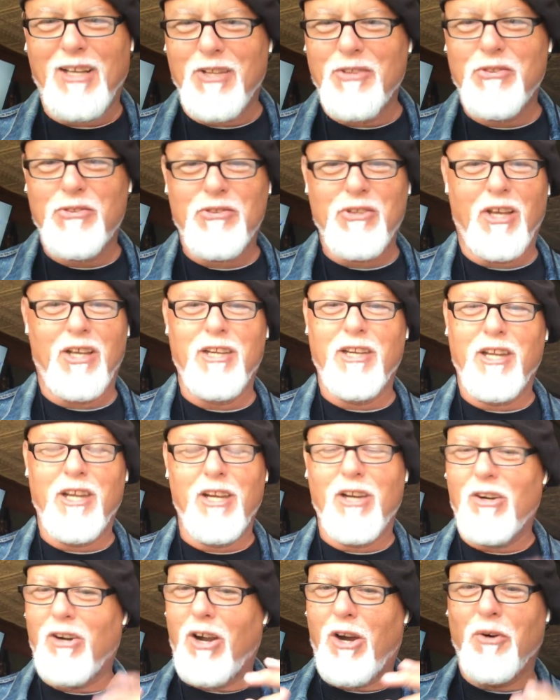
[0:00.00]
on Sunday
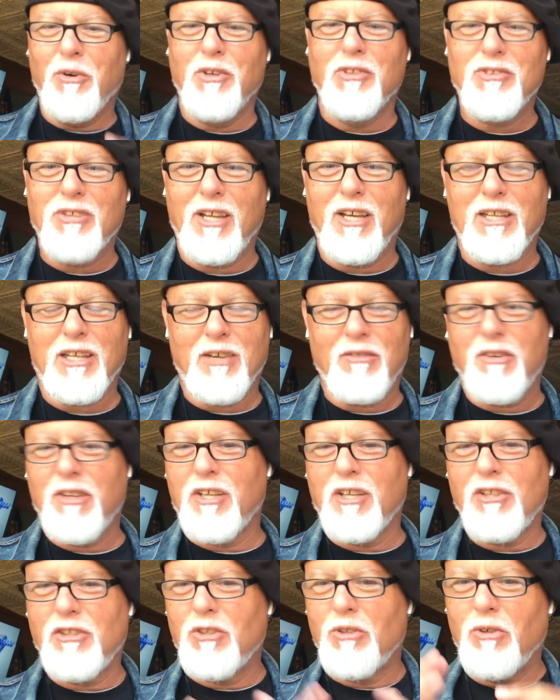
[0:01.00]
or always like
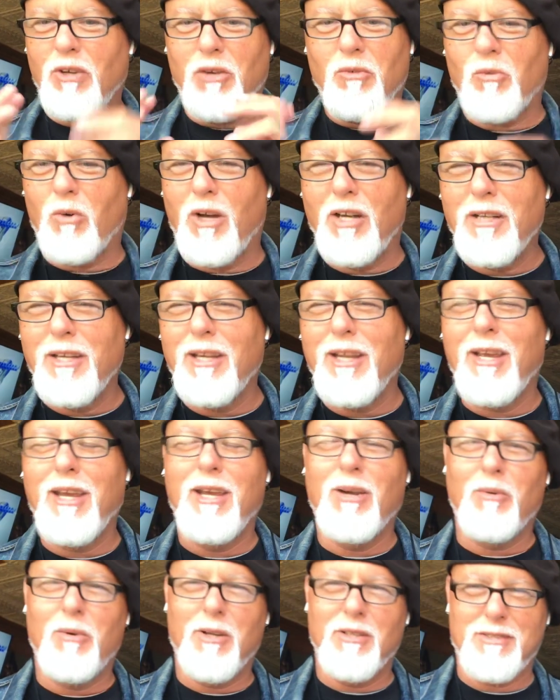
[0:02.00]
everything due on one
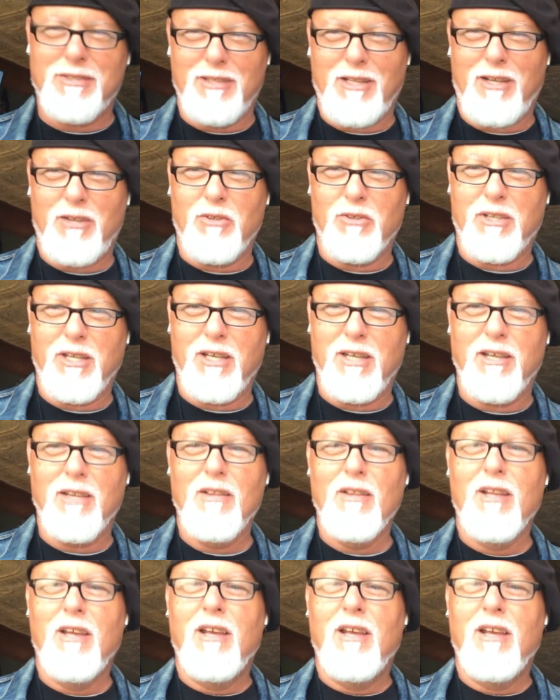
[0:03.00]
day. What's that? Okay.